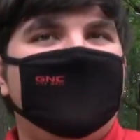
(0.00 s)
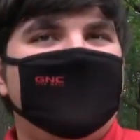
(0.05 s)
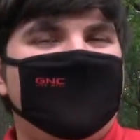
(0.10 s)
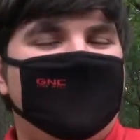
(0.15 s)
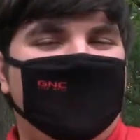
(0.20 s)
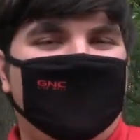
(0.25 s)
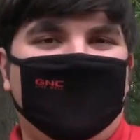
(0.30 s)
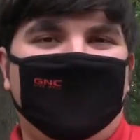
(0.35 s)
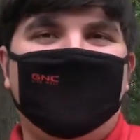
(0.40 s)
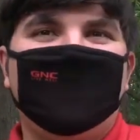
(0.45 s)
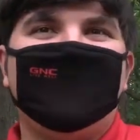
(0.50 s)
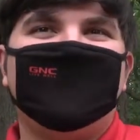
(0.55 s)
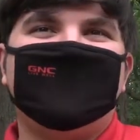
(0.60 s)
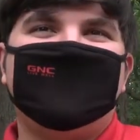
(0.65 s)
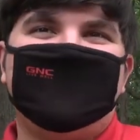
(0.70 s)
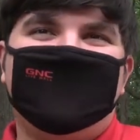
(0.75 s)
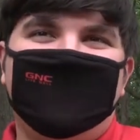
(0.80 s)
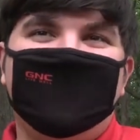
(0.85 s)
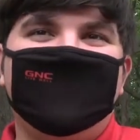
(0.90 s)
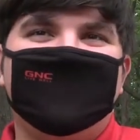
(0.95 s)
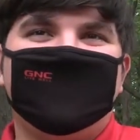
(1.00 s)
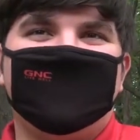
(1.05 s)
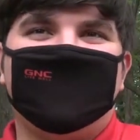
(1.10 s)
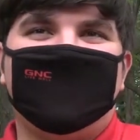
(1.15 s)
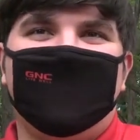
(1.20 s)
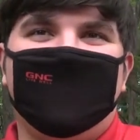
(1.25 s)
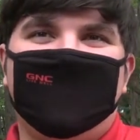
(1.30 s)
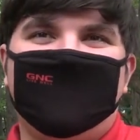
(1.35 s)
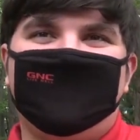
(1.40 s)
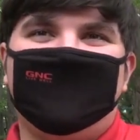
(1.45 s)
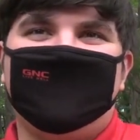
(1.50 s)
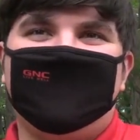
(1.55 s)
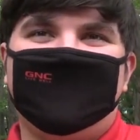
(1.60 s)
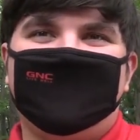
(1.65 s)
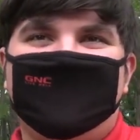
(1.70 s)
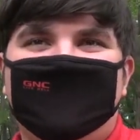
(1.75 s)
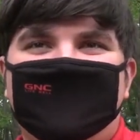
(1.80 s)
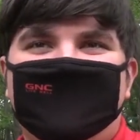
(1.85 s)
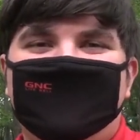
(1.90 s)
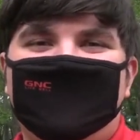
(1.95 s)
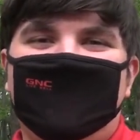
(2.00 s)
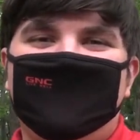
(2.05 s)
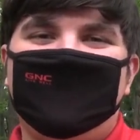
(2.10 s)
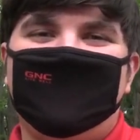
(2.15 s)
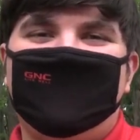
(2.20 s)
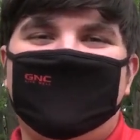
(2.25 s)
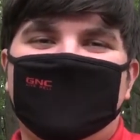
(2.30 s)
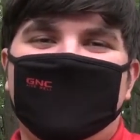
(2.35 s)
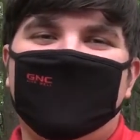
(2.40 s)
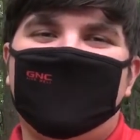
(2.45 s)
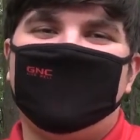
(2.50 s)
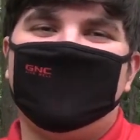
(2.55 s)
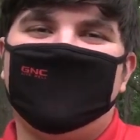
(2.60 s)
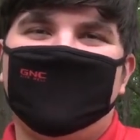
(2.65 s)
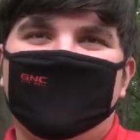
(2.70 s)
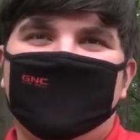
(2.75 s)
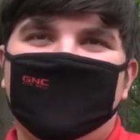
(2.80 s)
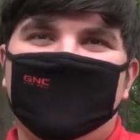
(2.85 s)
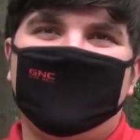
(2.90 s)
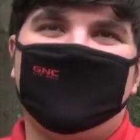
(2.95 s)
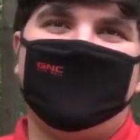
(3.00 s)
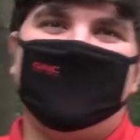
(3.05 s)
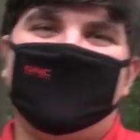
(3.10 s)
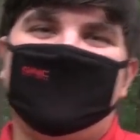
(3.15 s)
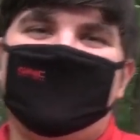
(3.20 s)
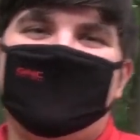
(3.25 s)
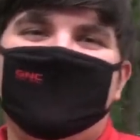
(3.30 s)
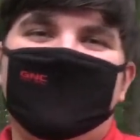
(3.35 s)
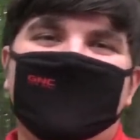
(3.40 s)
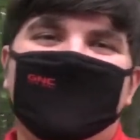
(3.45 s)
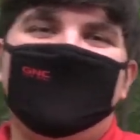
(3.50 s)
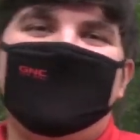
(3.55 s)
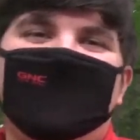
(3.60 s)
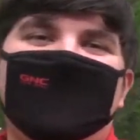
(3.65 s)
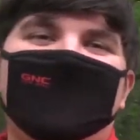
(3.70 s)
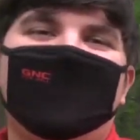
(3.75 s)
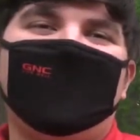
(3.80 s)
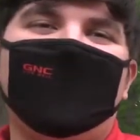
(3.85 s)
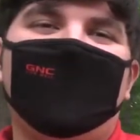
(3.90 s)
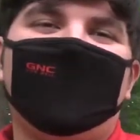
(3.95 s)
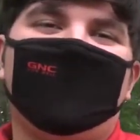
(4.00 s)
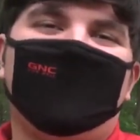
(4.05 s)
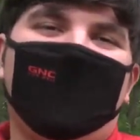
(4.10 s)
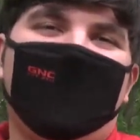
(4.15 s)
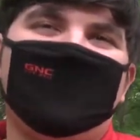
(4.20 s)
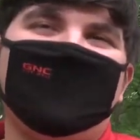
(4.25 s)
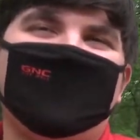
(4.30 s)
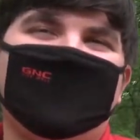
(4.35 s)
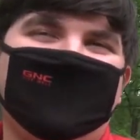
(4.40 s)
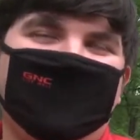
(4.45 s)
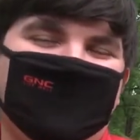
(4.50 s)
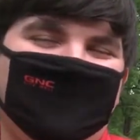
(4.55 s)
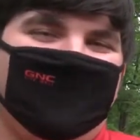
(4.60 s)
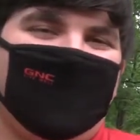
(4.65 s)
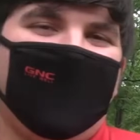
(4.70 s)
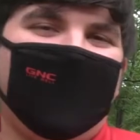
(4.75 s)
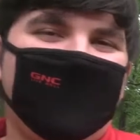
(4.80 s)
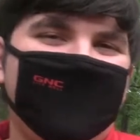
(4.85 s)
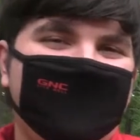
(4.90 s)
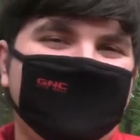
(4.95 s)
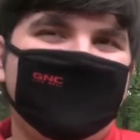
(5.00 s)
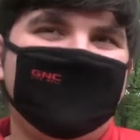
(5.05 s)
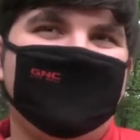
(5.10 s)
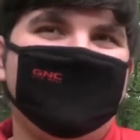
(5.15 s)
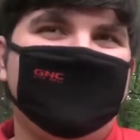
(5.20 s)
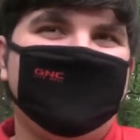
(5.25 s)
And then Little Caesar came on, and let me tell you, you thought Robert did bad?